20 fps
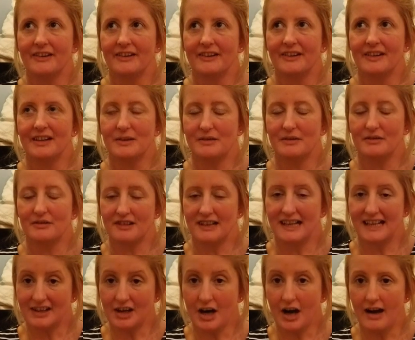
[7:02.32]
you're
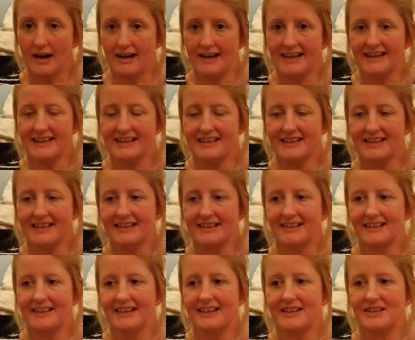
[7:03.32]
really kind
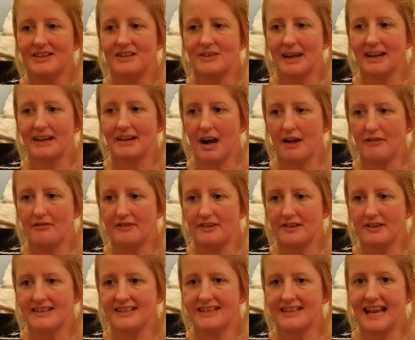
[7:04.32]
to make
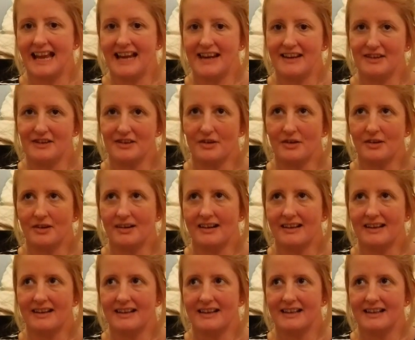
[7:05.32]
offers and
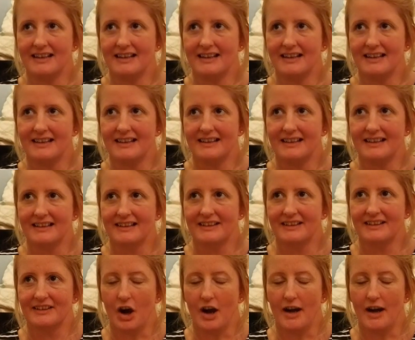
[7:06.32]
or
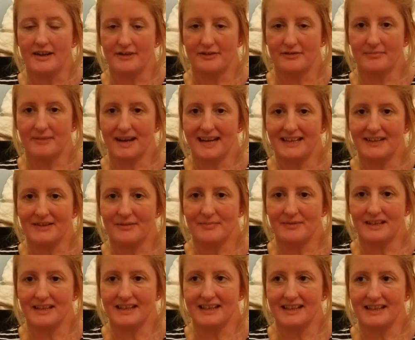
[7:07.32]
kind of make
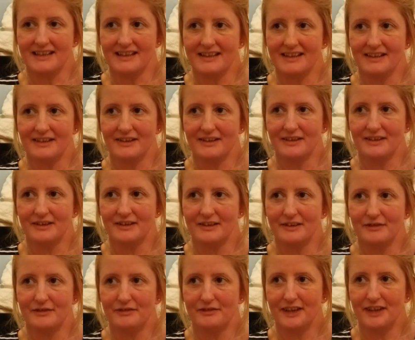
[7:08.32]
me
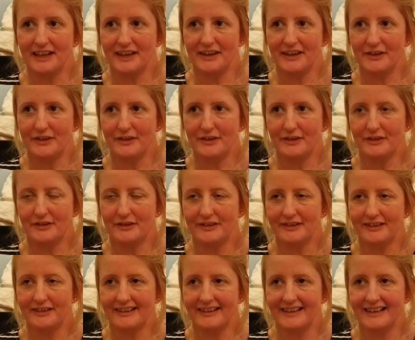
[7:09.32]
feel
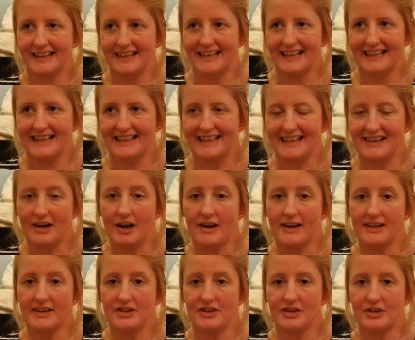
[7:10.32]
that
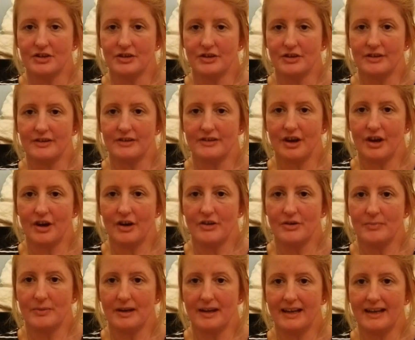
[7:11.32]
I should
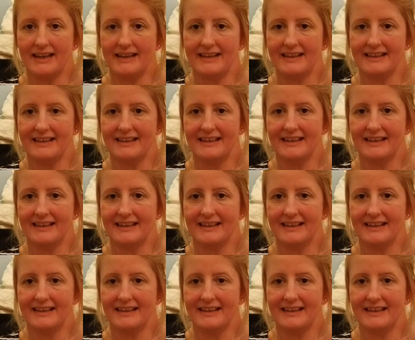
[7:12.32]
open